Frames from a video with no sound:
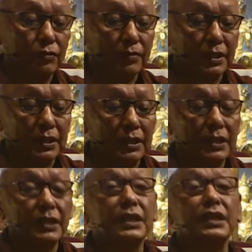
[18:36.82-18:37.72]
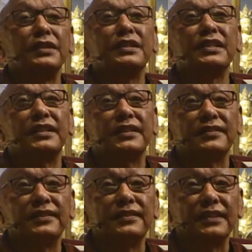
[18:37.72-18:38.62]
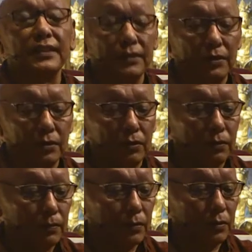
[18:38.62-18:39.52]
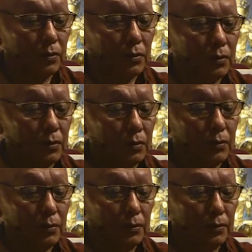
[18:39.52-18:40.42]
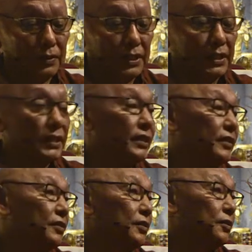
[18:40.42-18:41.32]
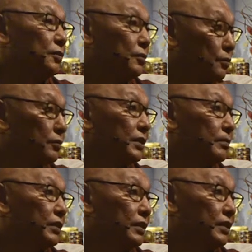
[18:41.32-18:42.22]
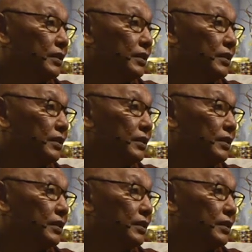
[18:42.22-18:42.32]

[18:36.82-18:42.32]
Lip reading: of inherent existence of all thing is suitable,